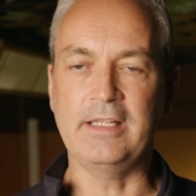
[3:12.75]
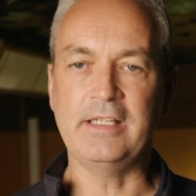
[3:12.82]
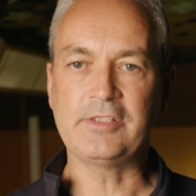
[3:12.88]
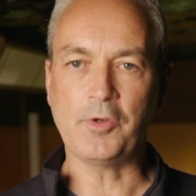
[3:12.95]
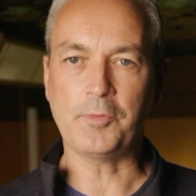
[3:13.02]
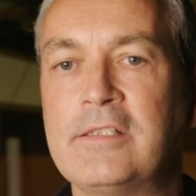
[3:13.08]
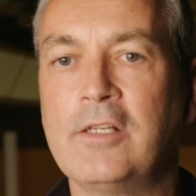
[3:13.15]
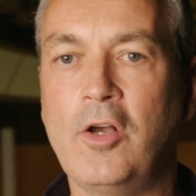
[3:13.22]
And
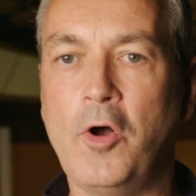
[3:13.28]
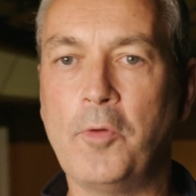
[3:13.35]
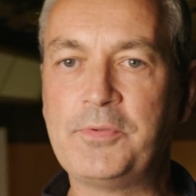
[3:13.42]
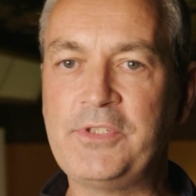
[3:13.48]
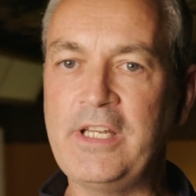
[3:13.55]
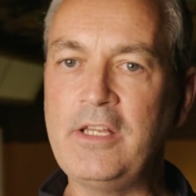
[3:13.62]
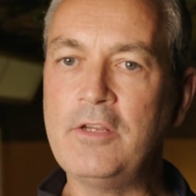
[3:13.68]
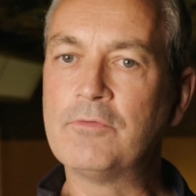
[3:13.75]
this
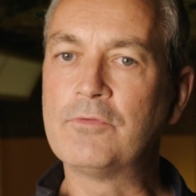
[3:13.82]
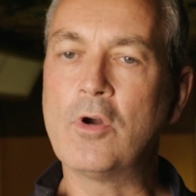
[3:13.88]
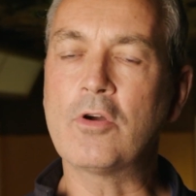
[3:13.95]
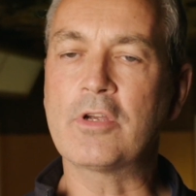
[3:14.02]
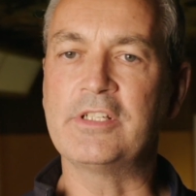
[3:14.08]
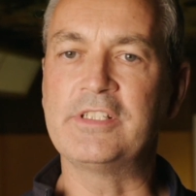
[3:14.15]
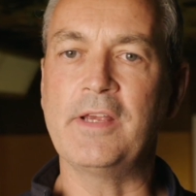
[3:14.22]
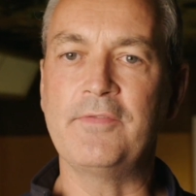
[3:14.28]
obsidian
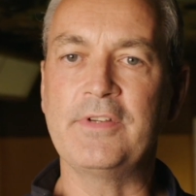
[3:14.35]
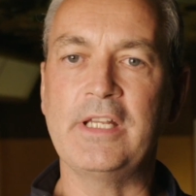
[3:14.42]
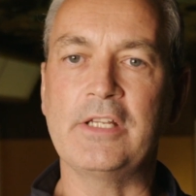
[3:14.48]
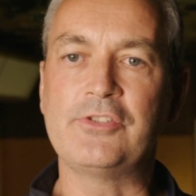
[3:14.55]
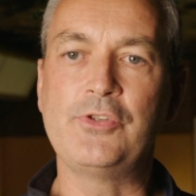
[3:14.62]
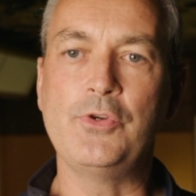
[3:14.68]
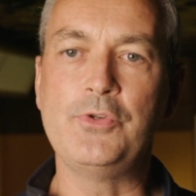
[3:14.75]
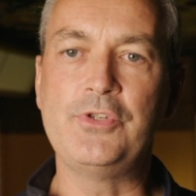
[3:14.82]
rock is something that
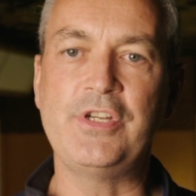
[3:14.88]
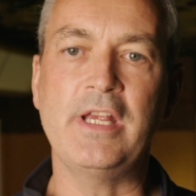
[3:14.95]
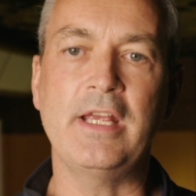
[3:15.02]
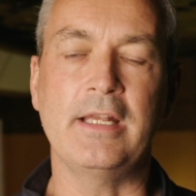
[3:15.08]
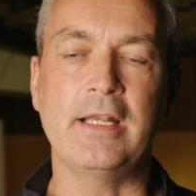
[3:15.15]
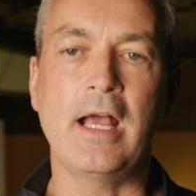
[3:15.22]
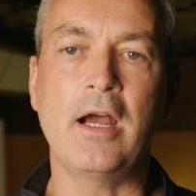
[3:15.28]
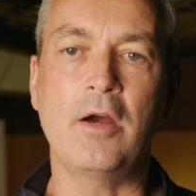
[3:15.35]
Sue
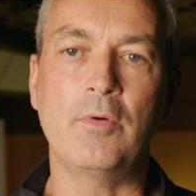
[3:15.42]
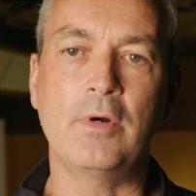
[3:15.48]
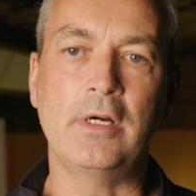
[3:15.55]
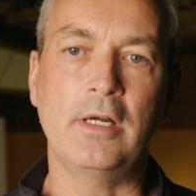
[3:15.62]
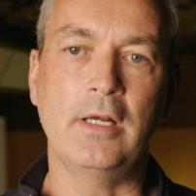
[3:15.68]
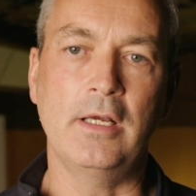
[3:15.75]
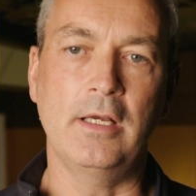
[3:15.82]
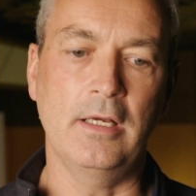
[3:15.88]
Chen,
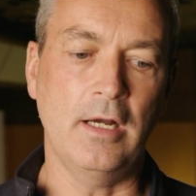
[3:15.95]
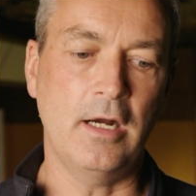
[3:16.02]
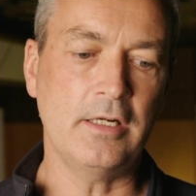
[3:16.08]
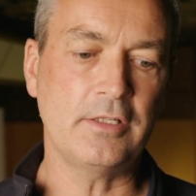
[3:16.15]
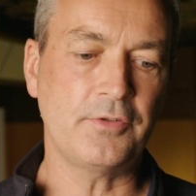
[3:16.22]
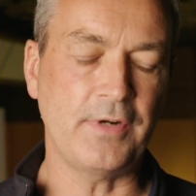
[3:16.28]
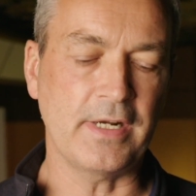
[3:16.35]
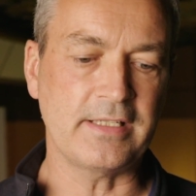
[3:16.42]
our
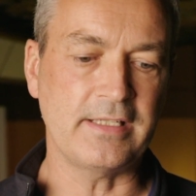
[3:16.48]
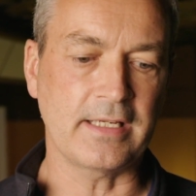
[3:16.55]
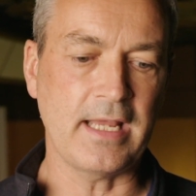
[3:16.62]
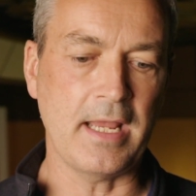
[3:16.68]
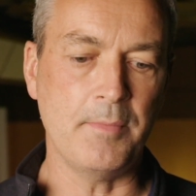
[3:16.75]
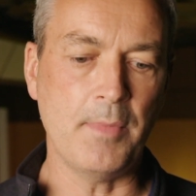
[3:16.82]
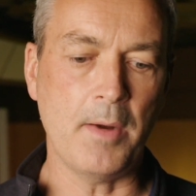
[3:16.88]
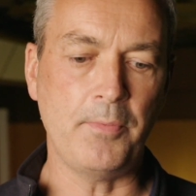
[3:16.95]
art director,
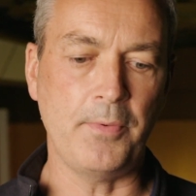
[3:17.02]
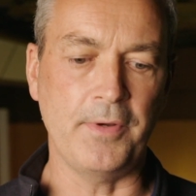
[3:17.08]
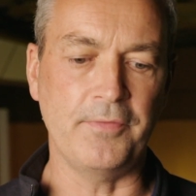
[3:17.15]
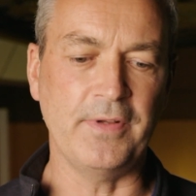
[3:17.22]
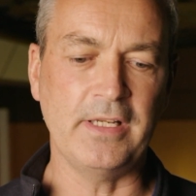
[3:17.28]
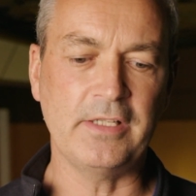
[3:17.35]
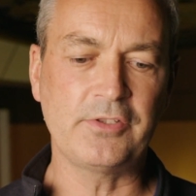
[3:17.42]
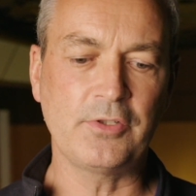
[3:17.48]
came up with,
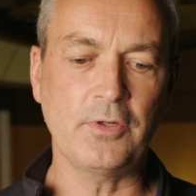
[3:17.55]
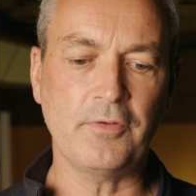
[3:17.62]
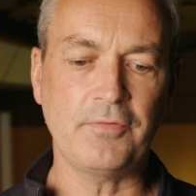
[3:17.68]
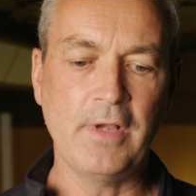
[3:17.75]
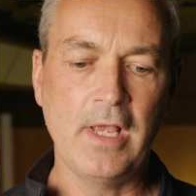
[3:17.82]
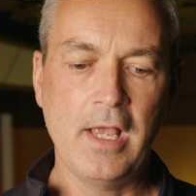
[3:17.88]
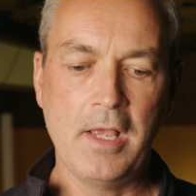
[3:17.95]
and it sort of